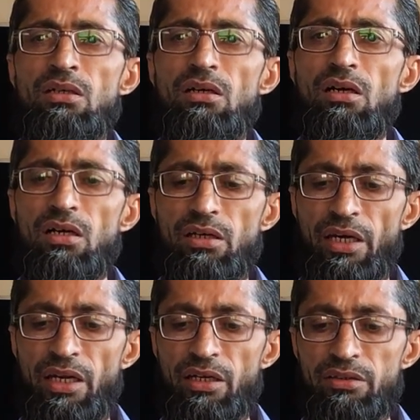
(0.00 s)
A
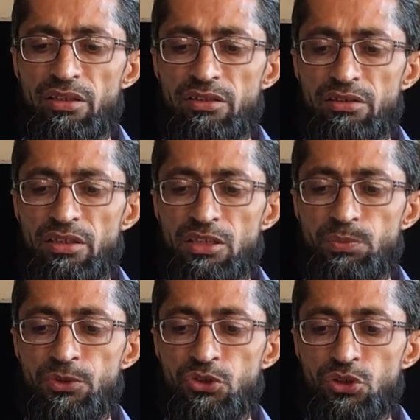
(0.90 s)
characteristic
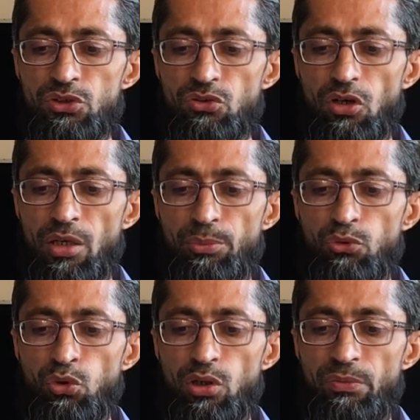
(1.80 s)
feature of
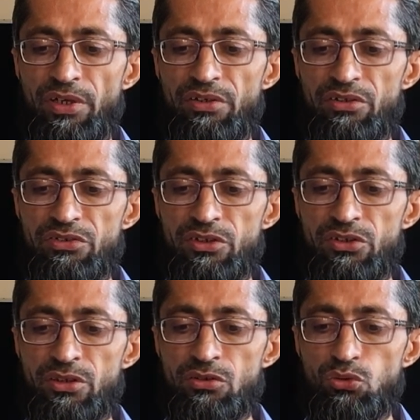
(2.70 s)
cold weather
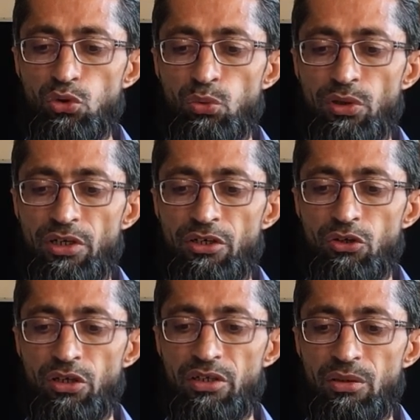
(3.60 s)
season over the
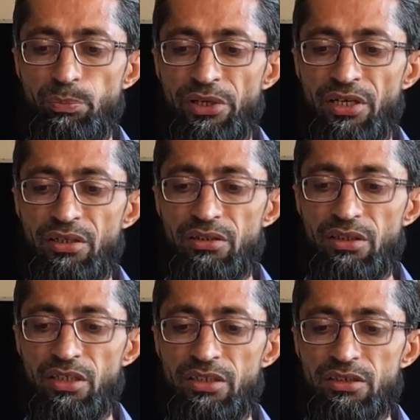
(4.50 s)
northern plain
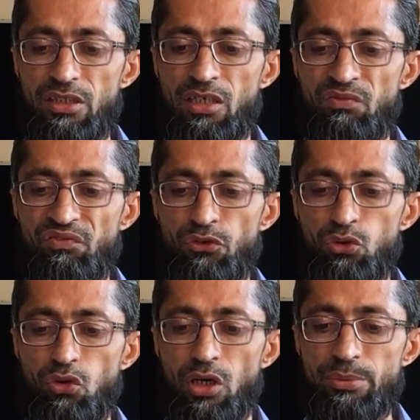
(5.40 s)
is
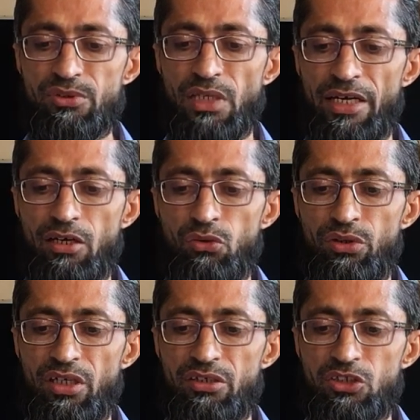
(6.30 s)
inflow of
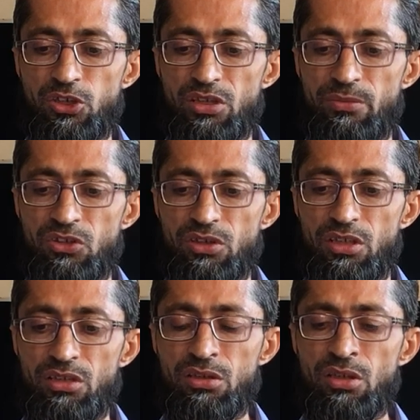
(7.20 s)
cyclonic
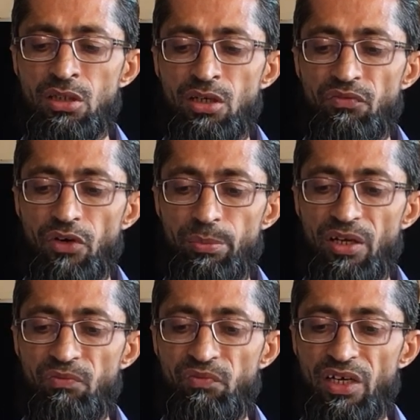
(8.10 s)
disturbances from
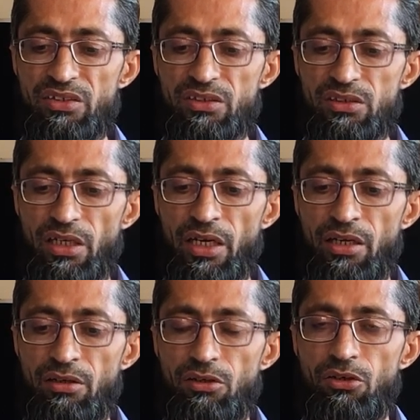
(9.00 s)
the west
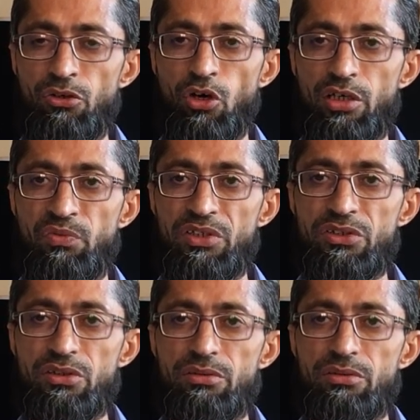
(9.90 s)
and northwest.